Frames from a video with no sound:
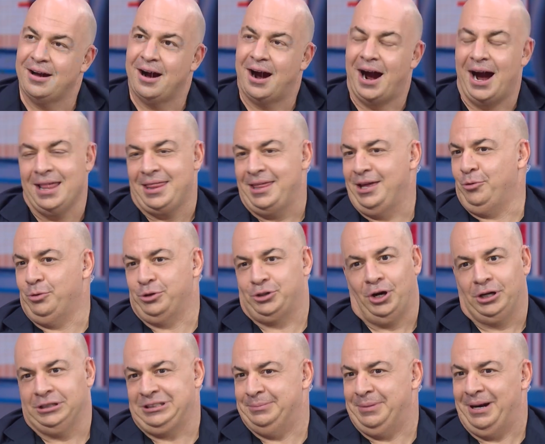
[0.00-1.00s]
I think we
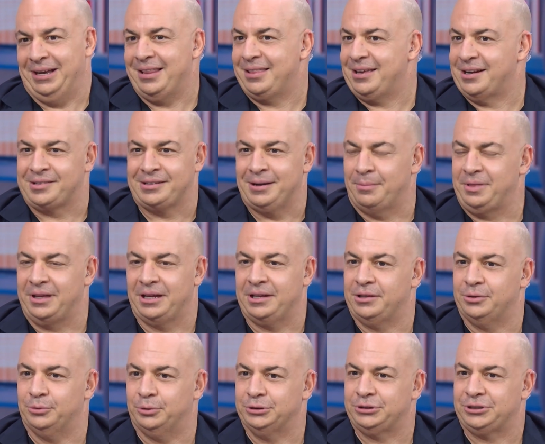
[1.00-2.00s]
talked about it. There's something in
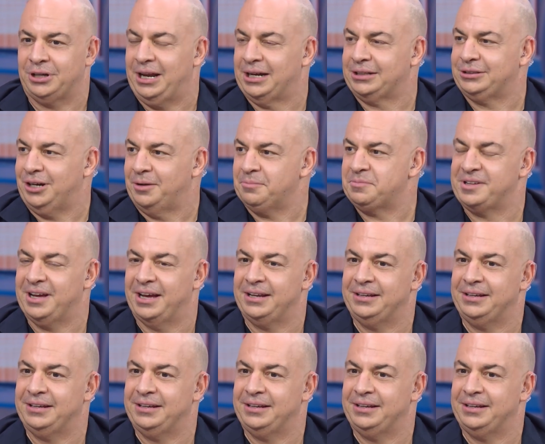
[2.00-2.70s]
the water, like Tom said.